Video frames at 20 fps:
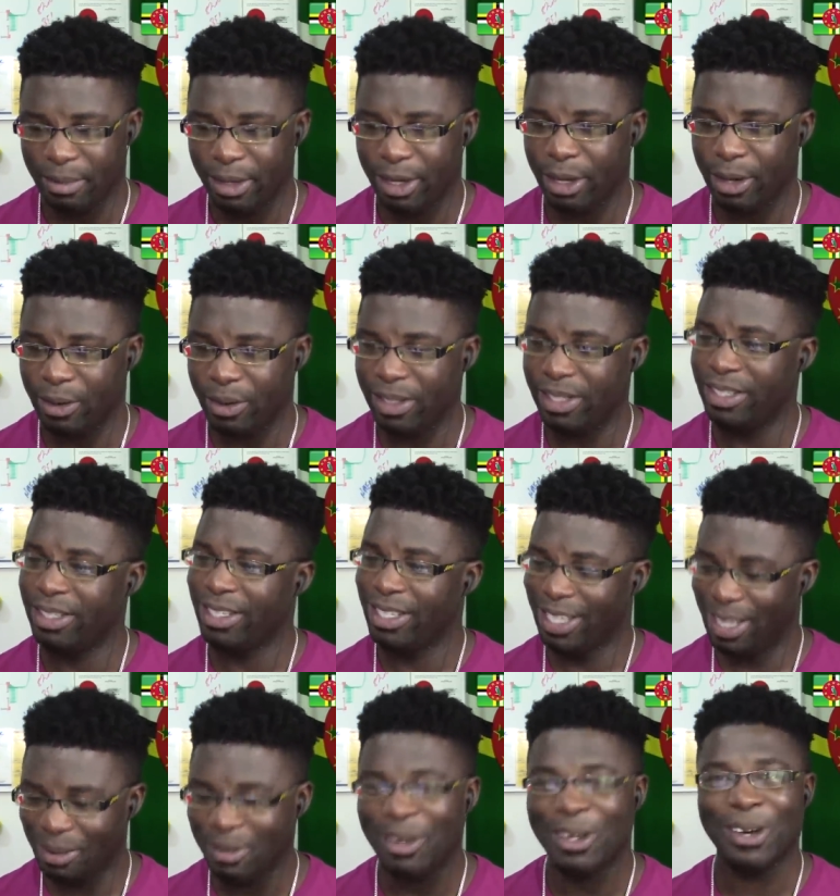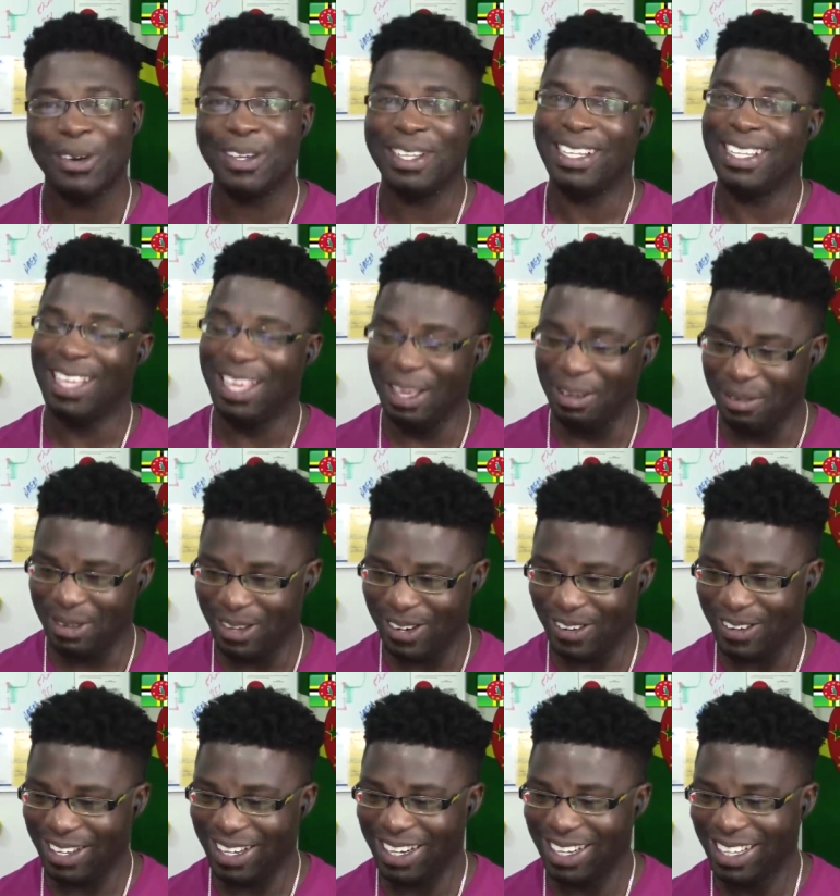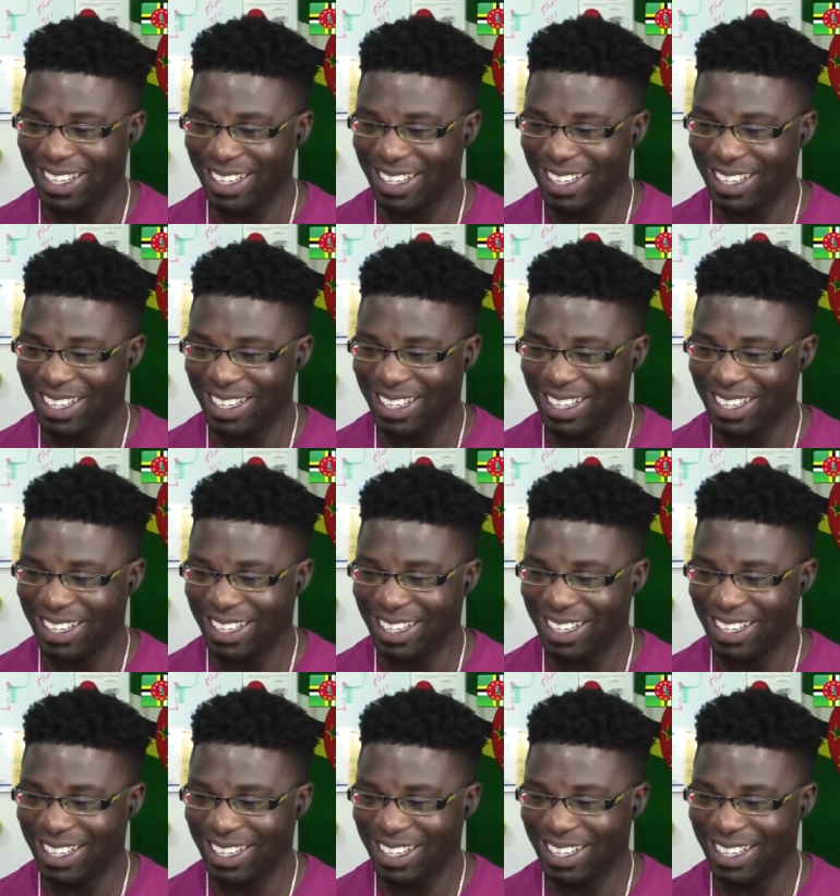going, keep going, keep going.